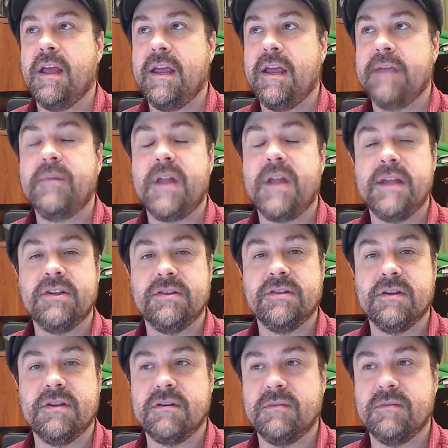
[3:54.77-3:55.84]
Implications
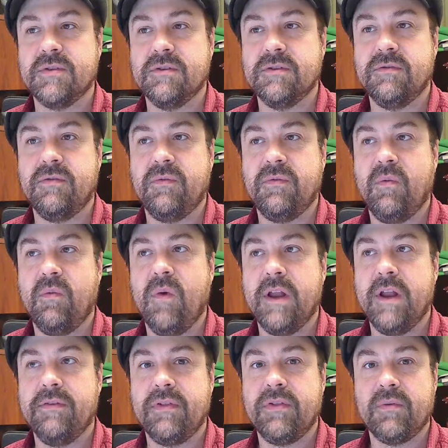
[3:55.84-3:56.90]
in terms of
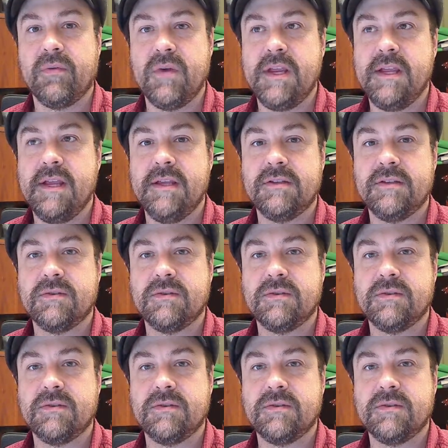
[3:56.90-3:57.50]
one of three